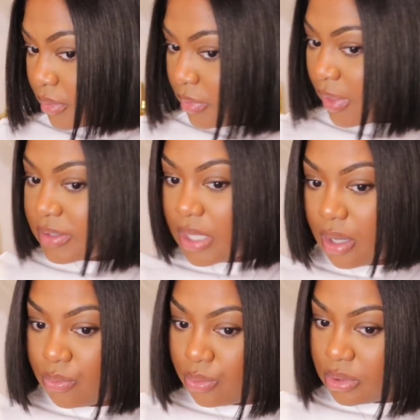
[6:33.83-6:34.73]
That's
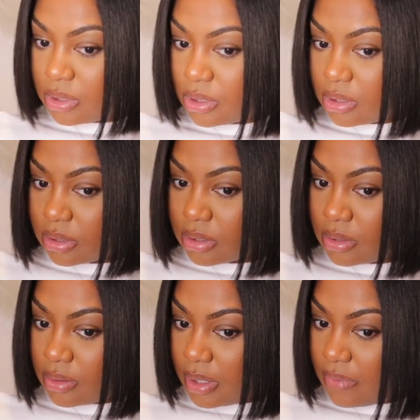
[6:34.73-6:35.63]
how it will look
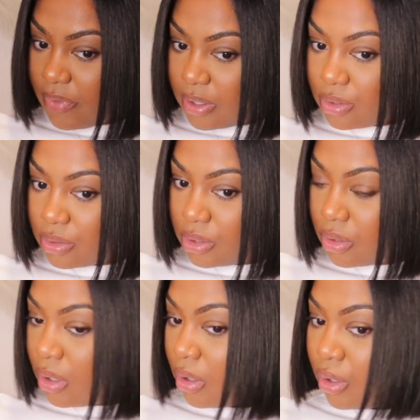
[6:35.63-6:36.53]
if I curl
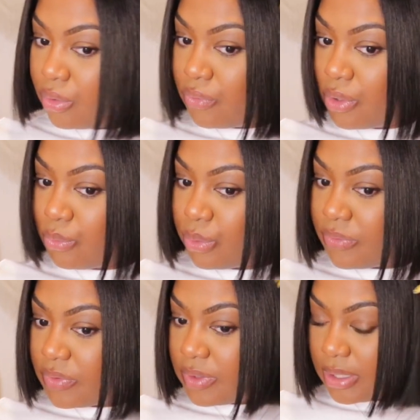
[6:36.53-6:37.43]
it all over.
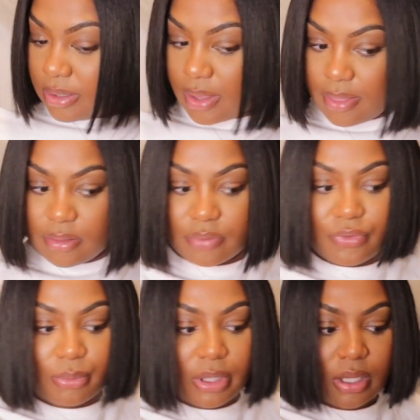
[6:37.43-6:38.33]
We've seen that look
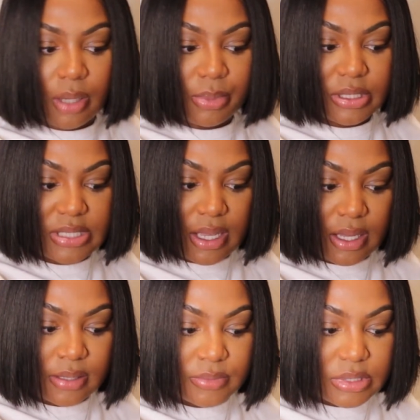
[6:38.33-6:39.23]
for me a couple of
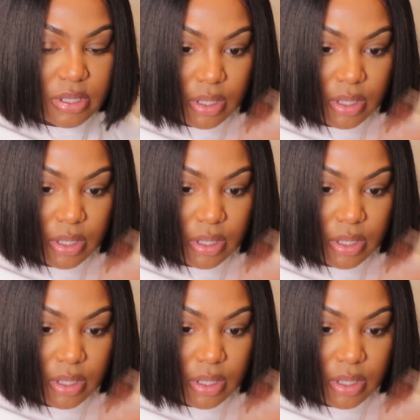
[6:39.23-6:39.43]
times.